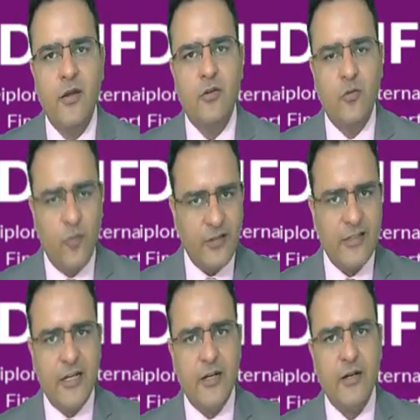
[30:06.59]
So first
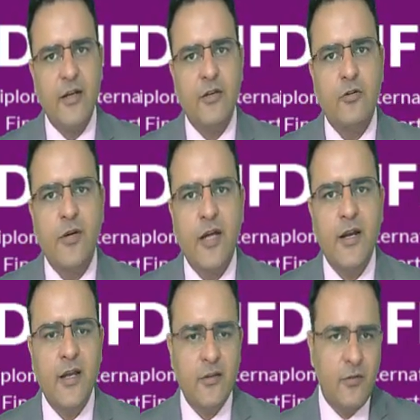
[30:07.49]
thing is to be done
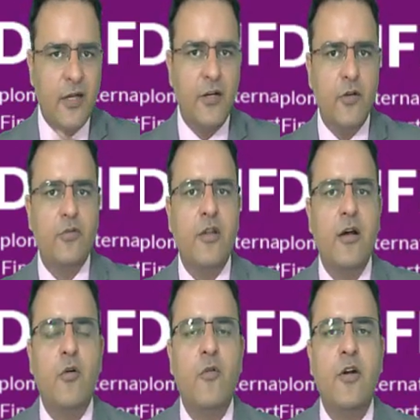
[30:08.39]
is we can reduce the
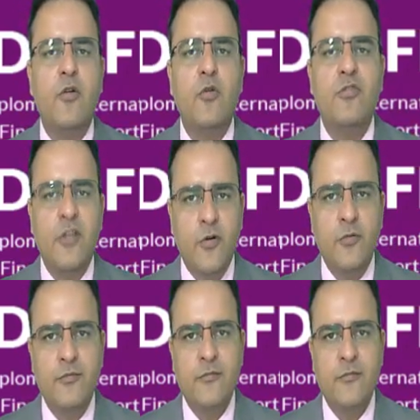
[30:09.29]
goodwill to 0.